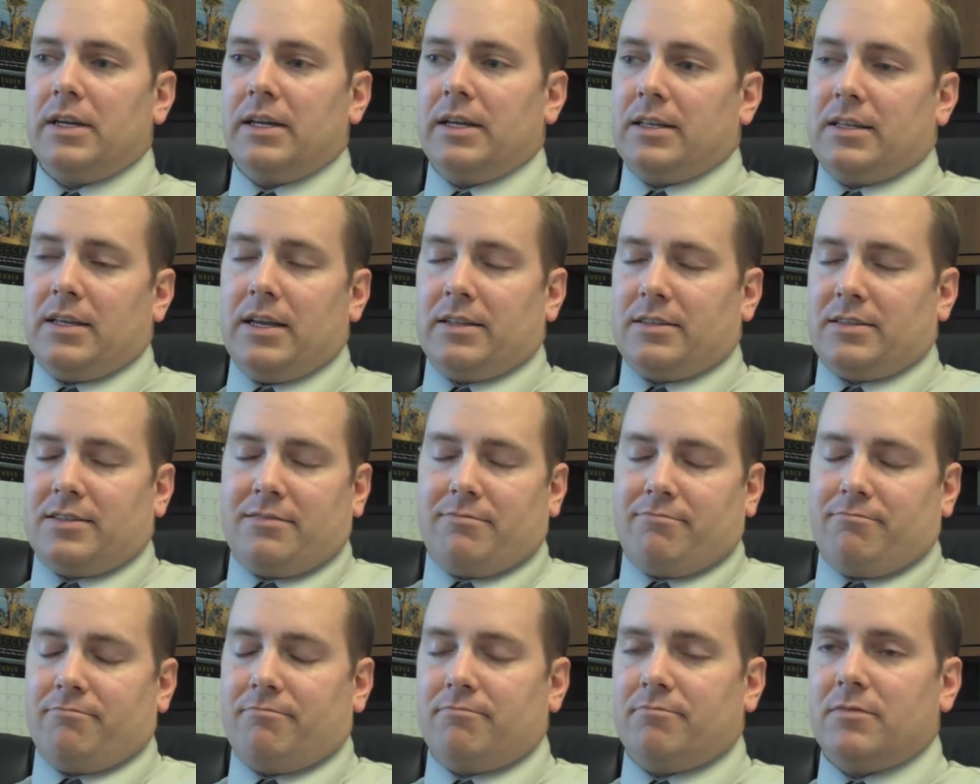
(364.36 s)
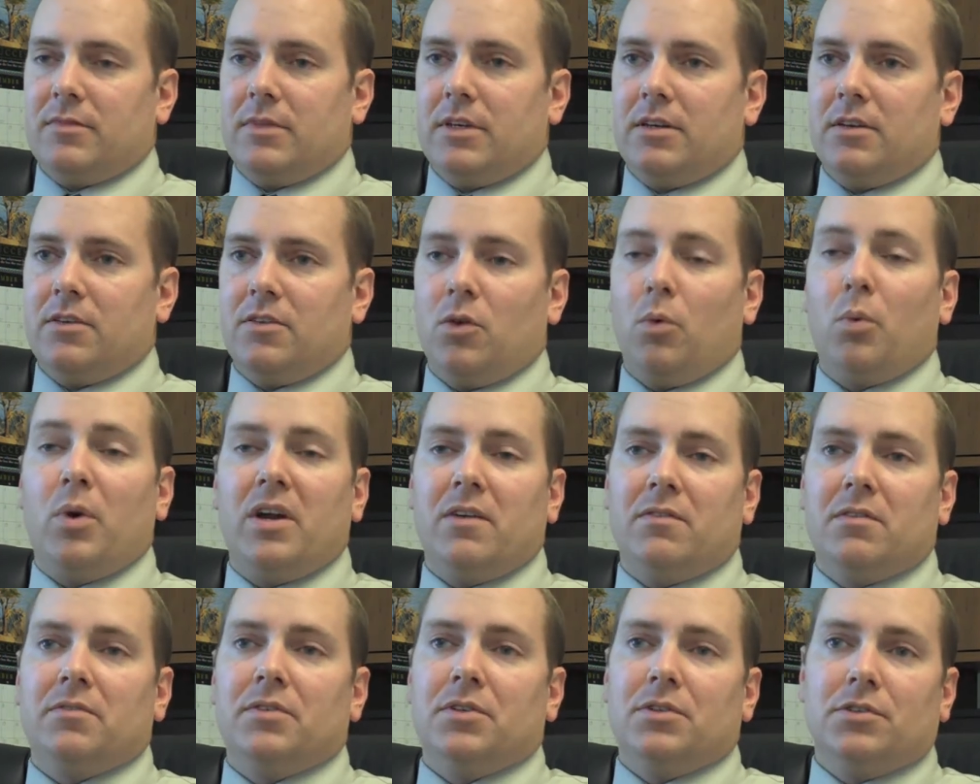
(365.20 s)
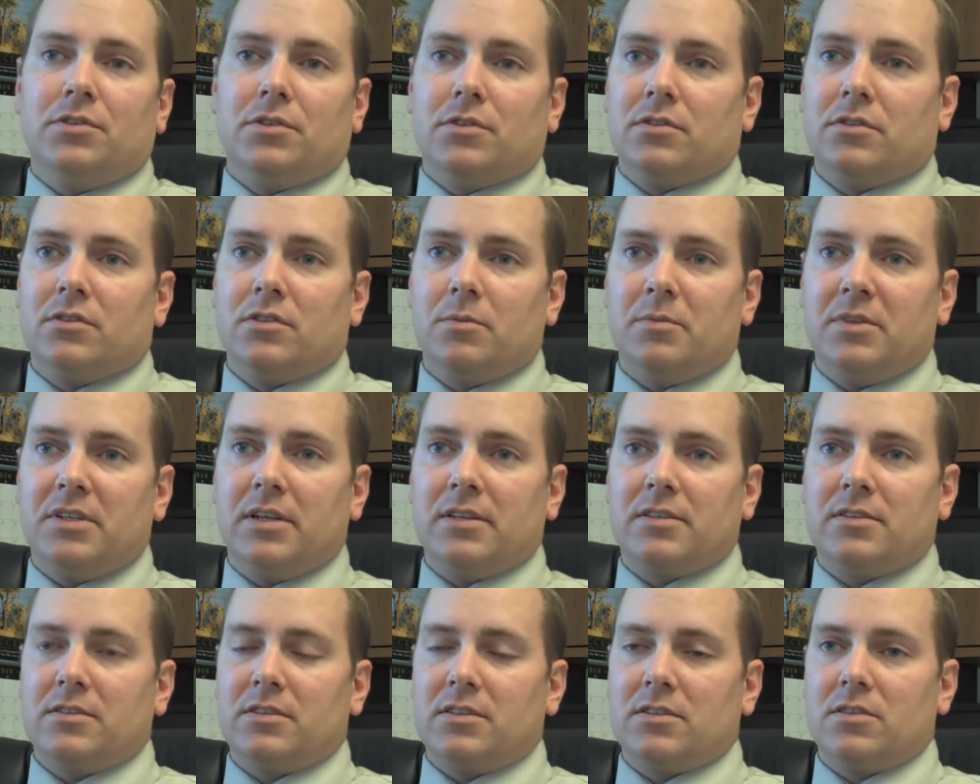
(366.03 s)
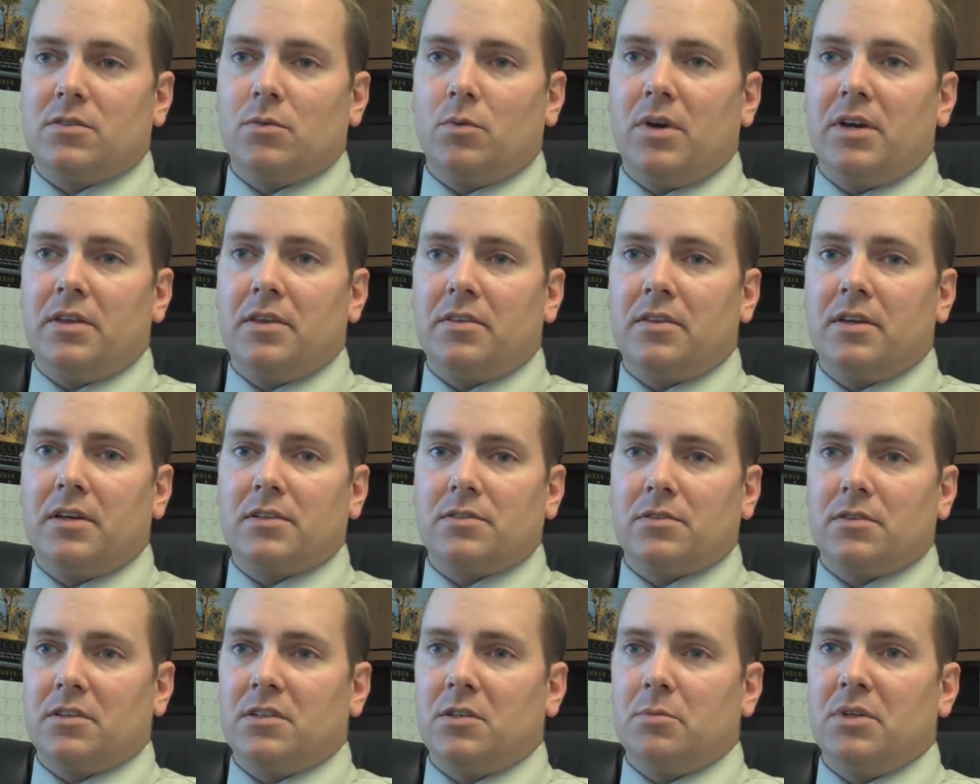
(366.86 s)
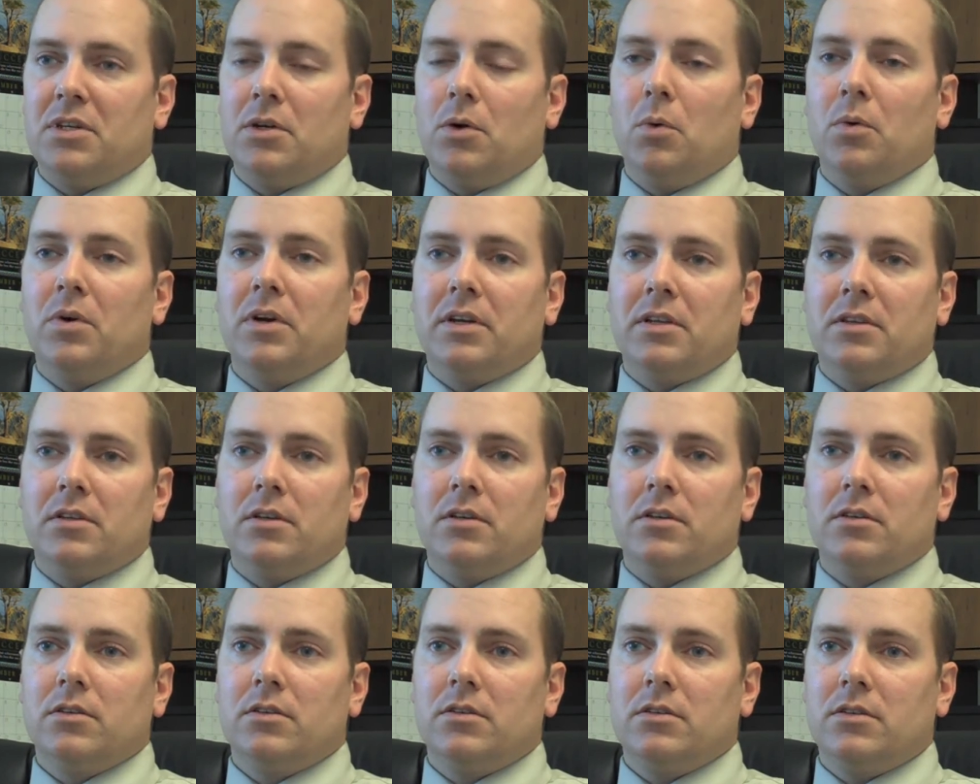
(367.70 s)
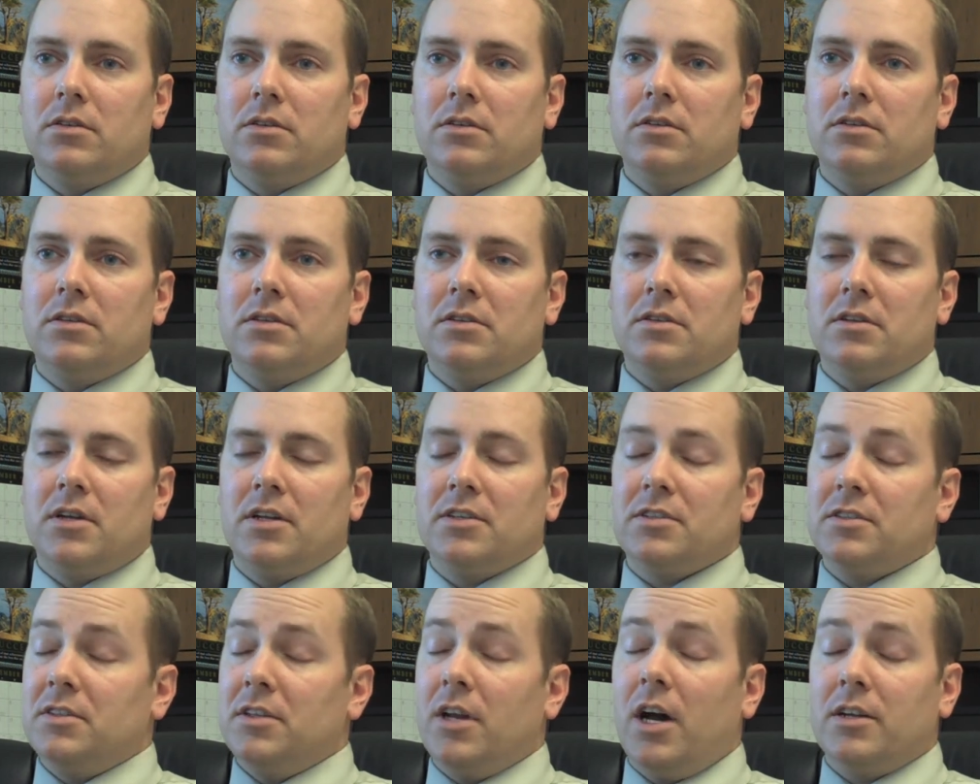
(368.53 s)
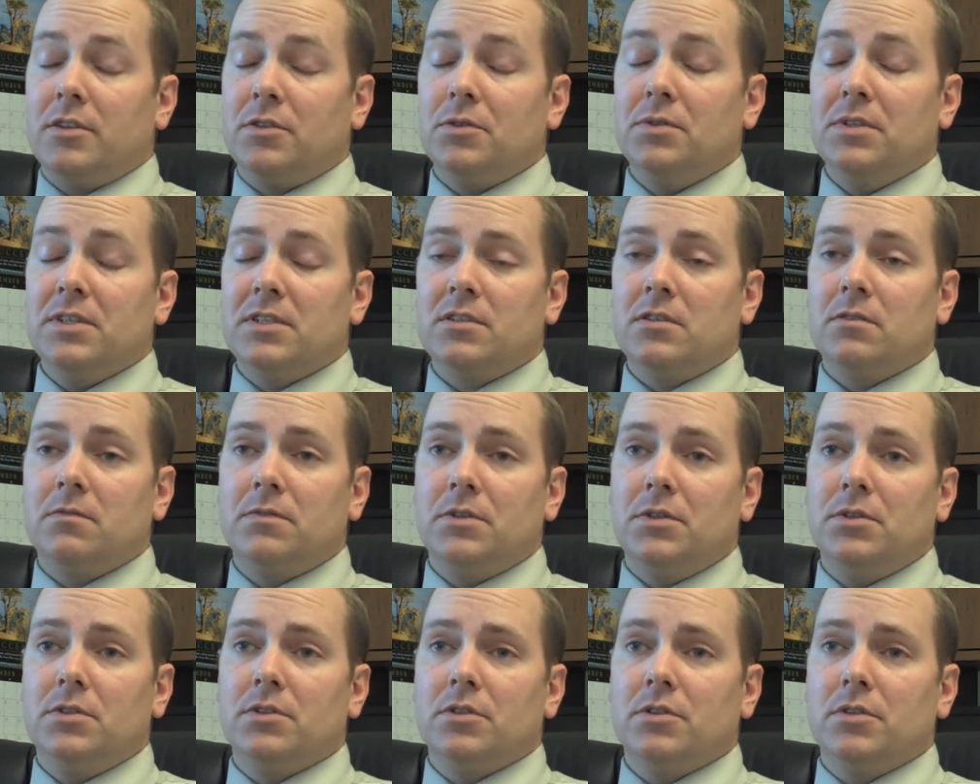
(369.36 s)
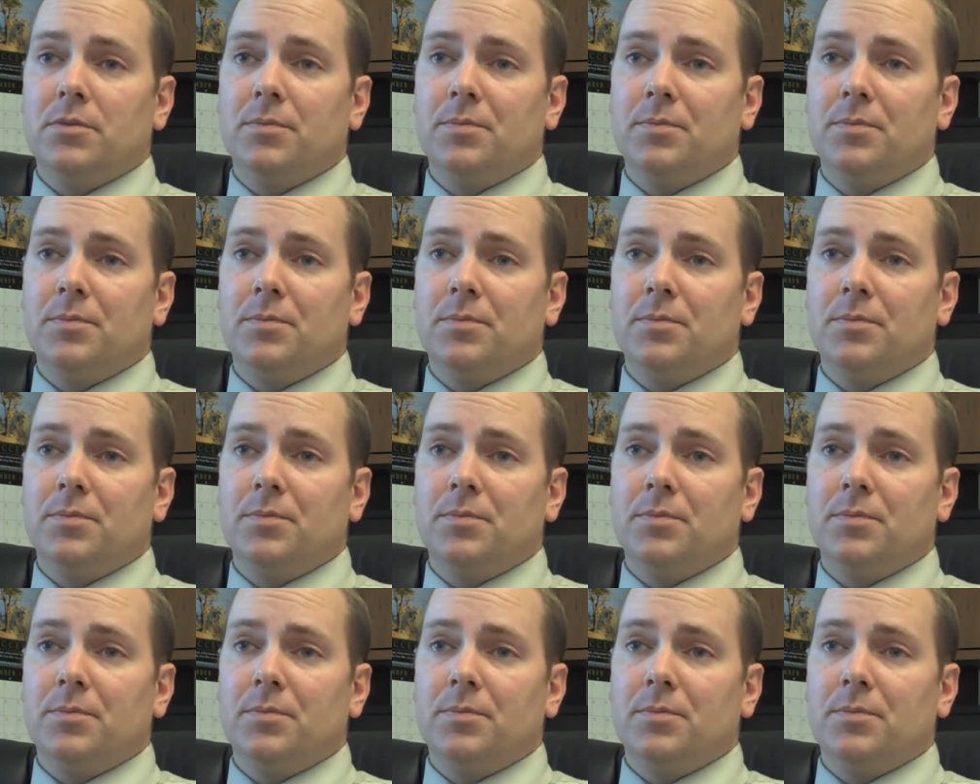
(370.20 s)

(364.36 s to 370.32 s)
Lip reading: It's the way of the future. I mean, that's just the way that things are going to be going in the not too distant future.